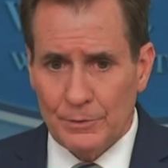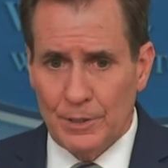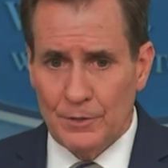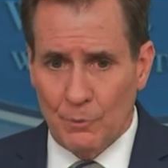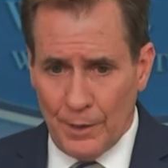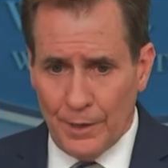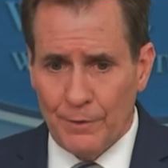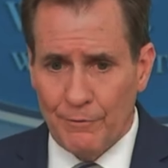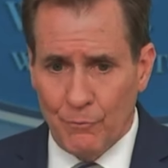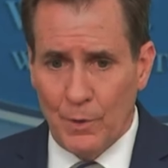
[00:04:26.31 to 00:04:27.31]
He's aware
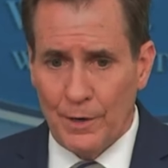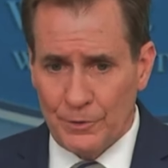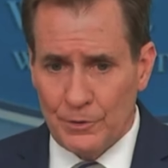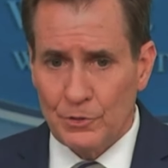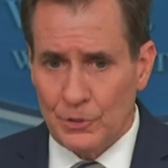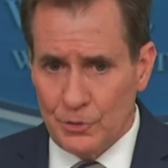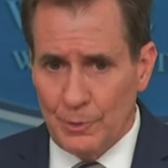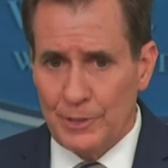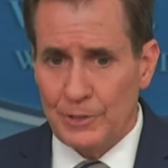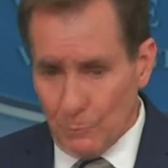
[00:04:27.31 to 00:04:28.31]
of where the
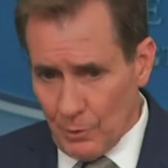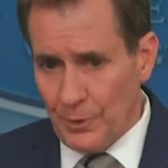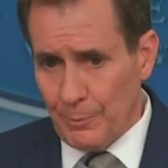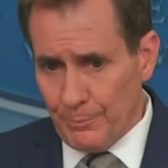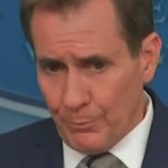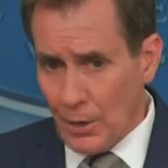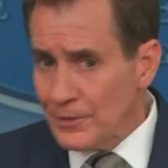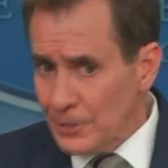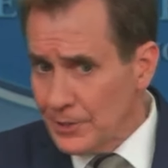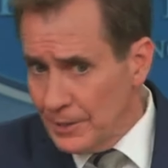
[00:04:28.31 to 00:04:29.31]
situation and where the
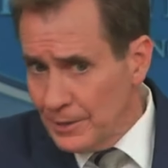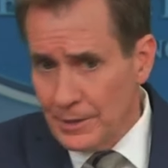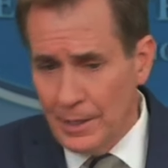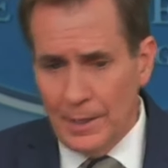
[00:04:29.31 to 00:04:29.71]
process is.